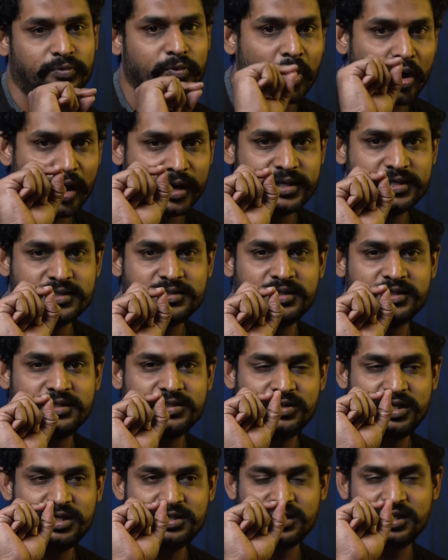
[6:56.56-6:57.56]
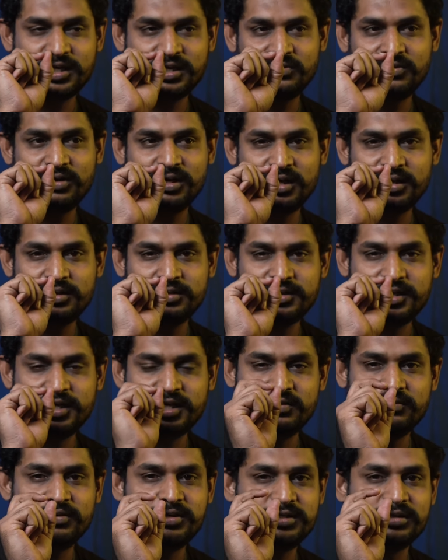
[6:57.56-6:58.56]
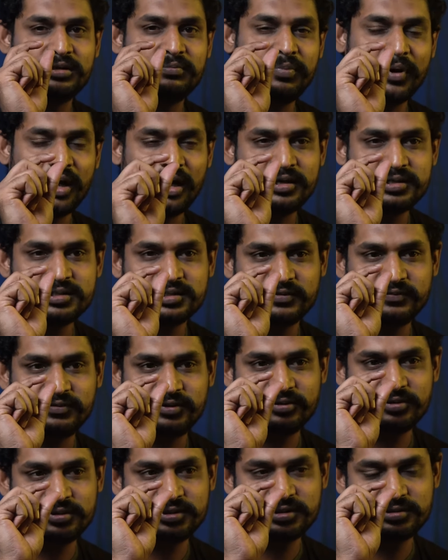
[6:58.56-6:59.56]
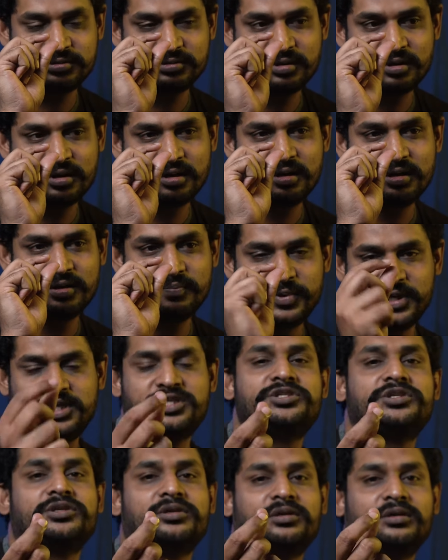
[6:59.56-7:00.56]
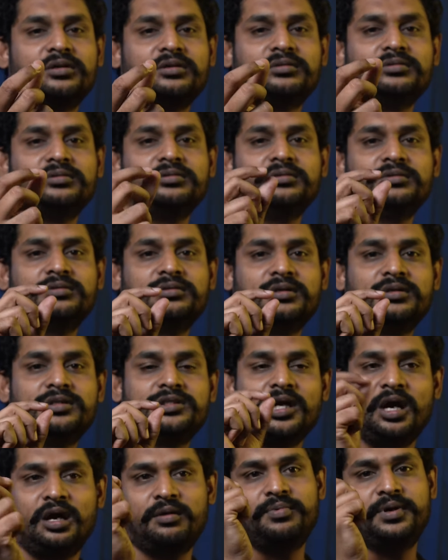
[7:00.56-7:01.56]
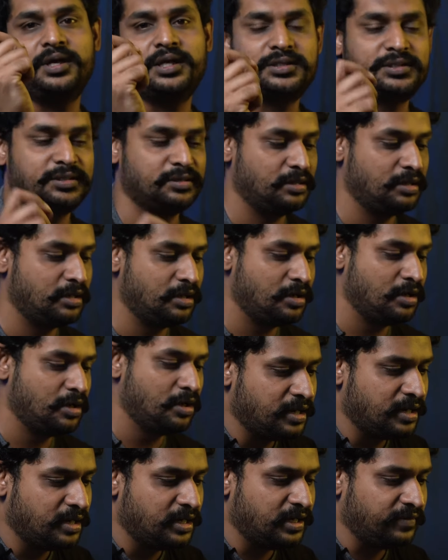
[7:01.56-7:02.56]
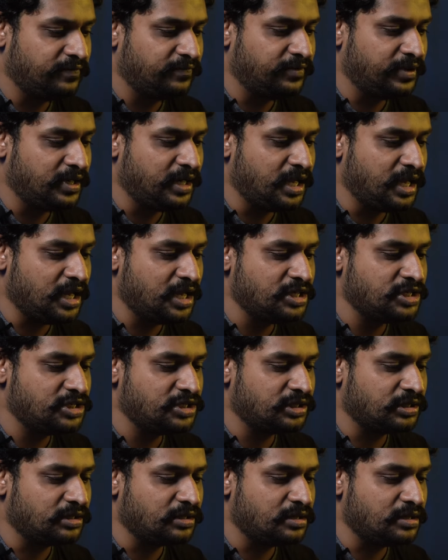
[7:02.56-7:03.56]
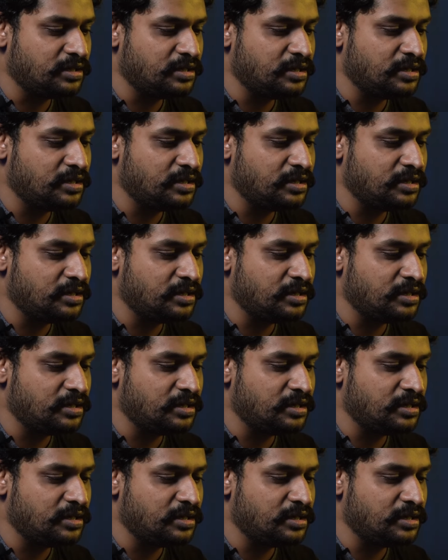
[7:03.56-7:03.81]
points, each individual parts of your picture sharpness. Definition